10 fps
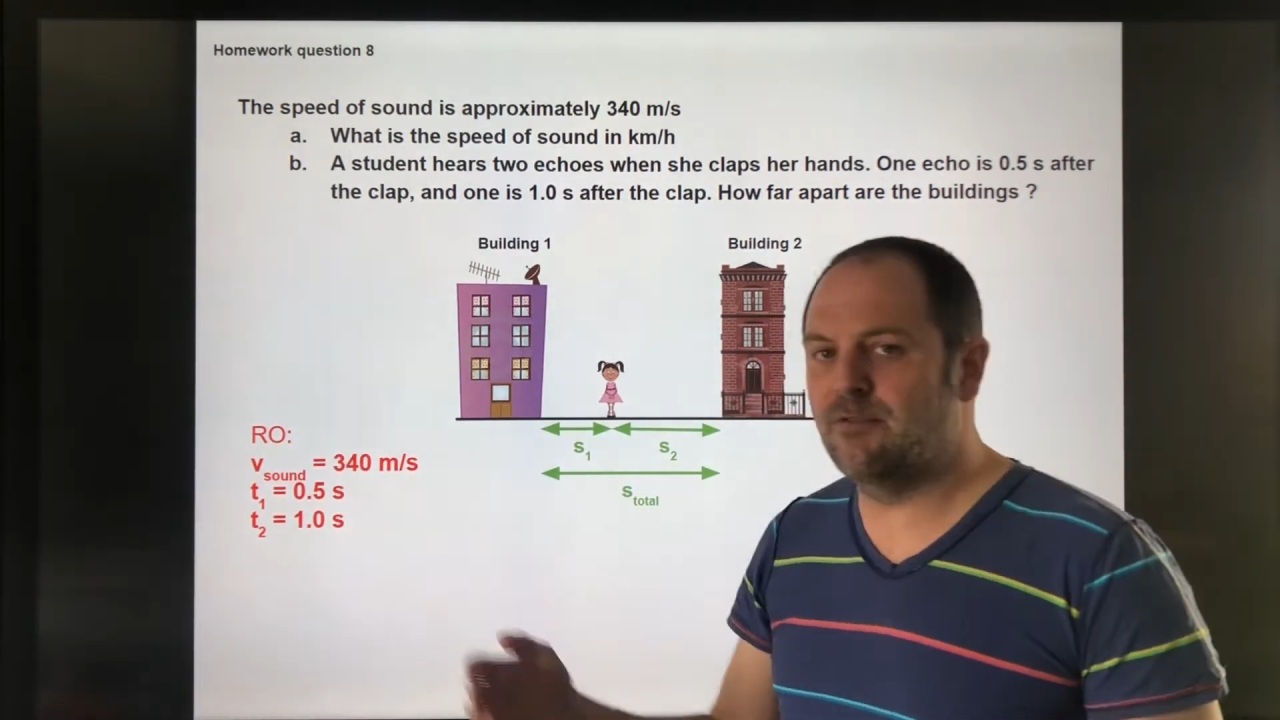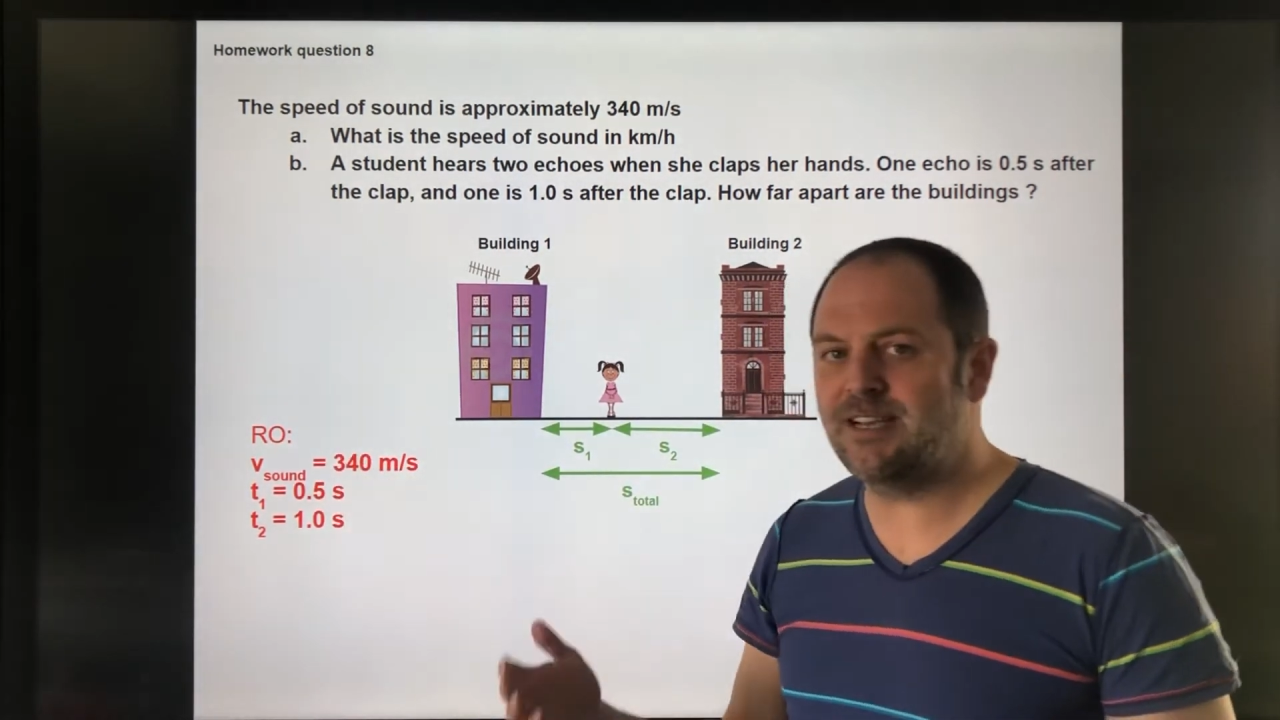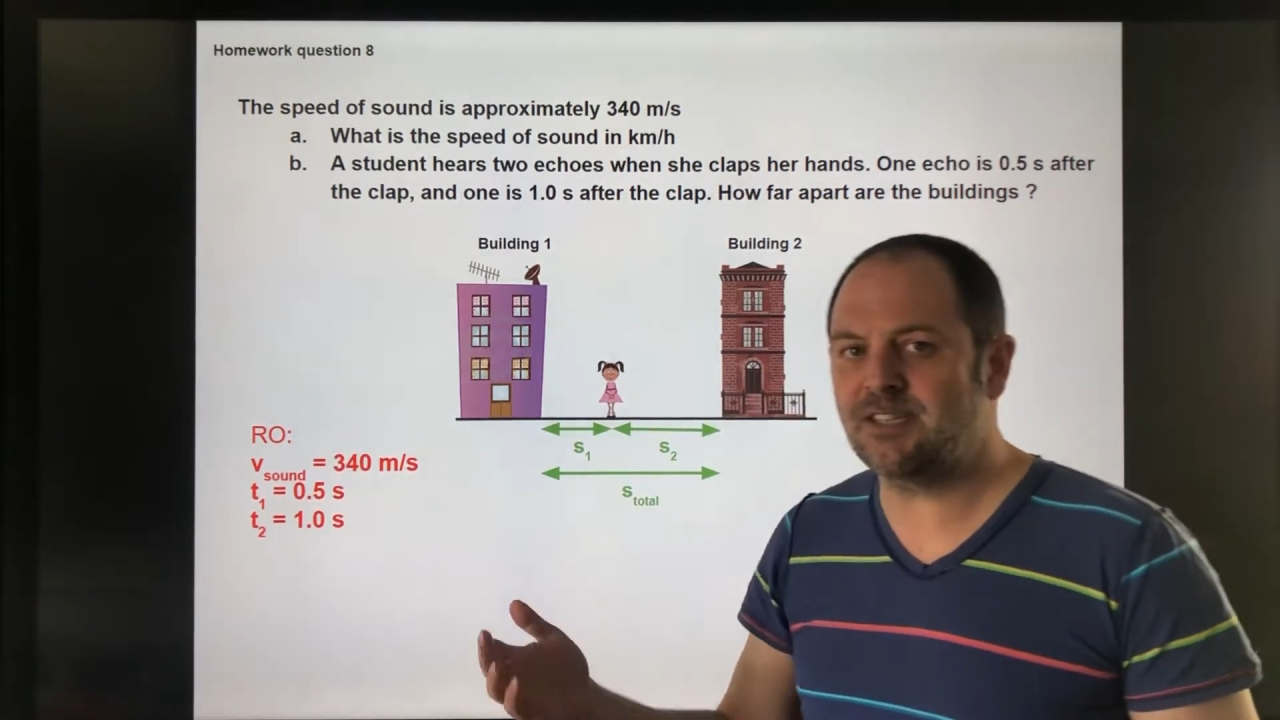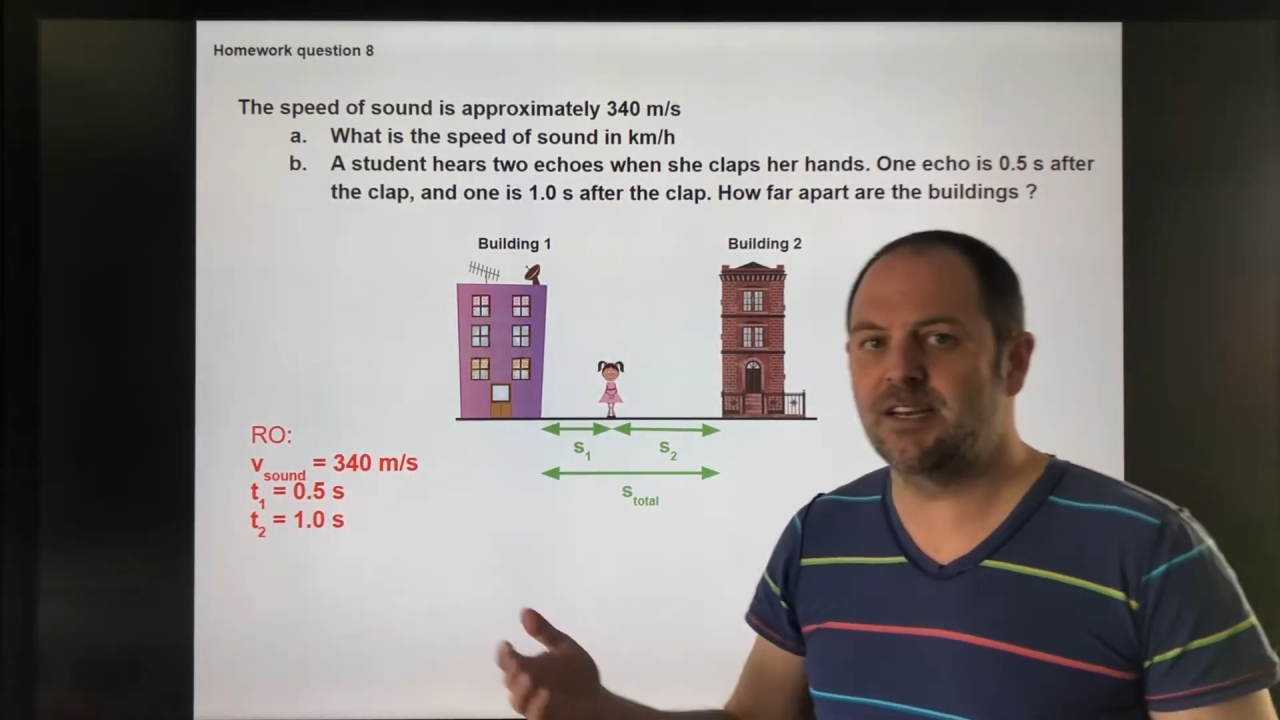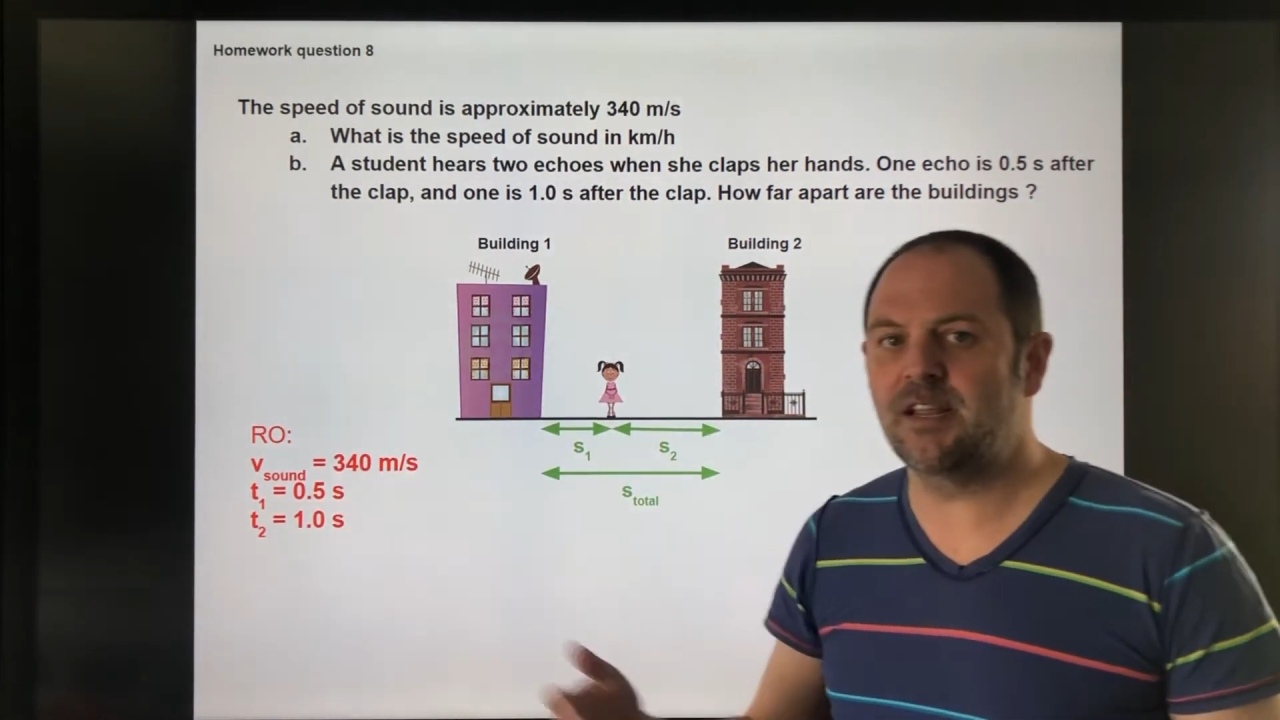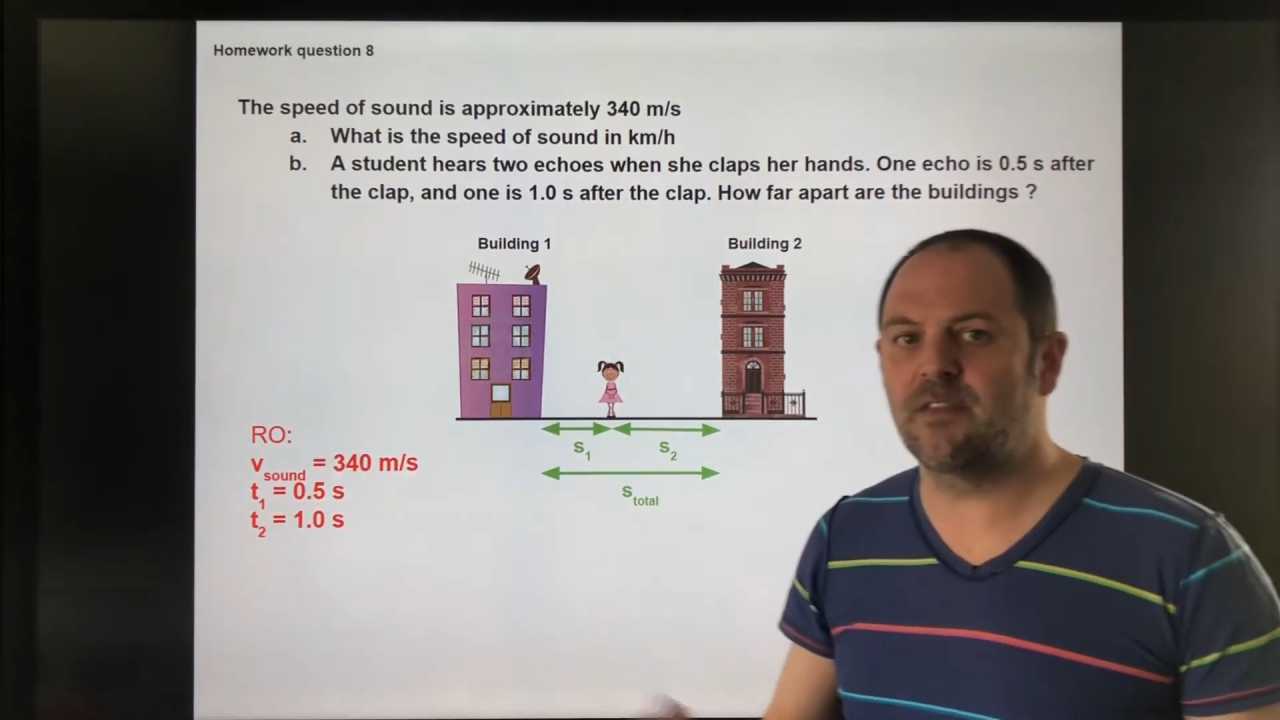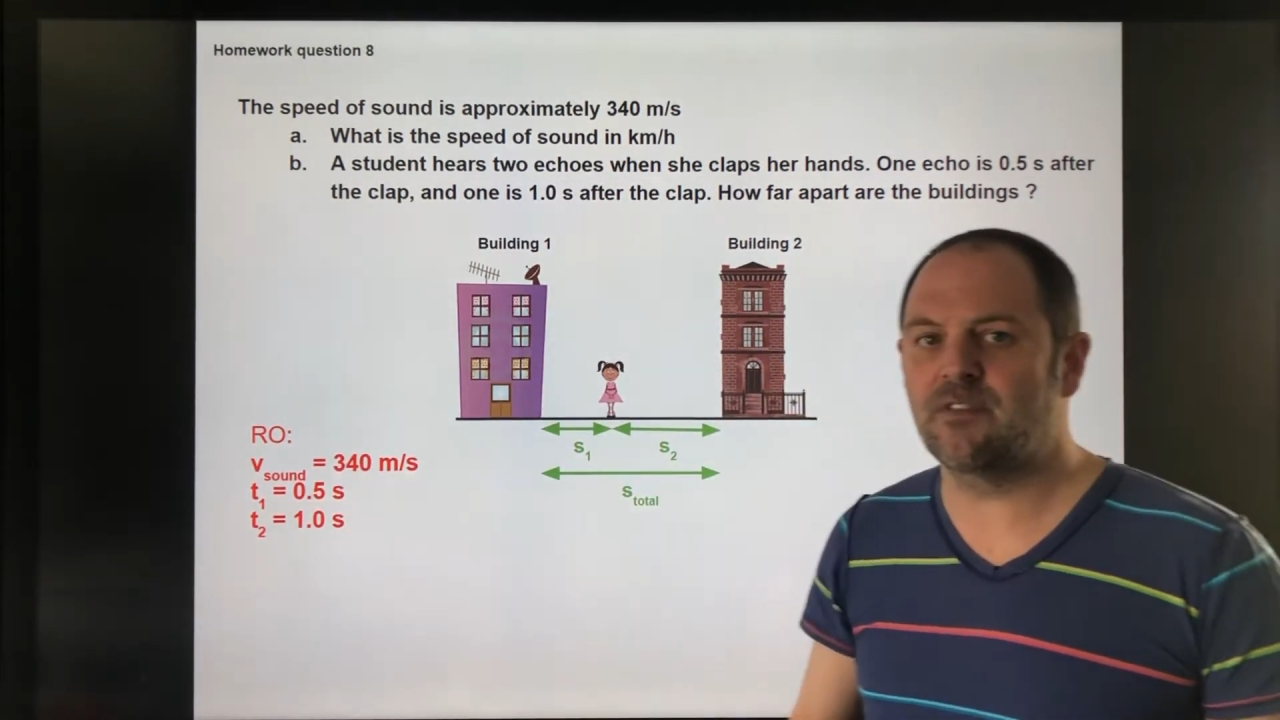is actually the